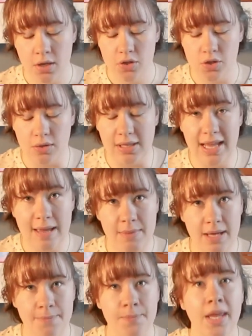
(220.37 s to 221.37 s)
So the
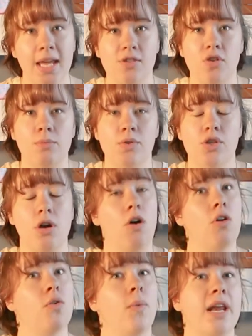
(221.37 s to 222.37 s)
lemon is almost
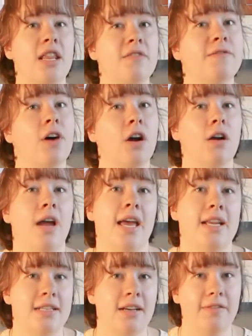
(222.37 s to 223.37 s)
all the way to the far
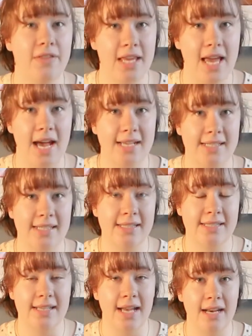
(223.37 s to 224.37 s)
end of the acid
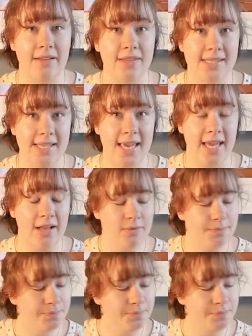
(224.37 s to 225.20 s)
side of the scale.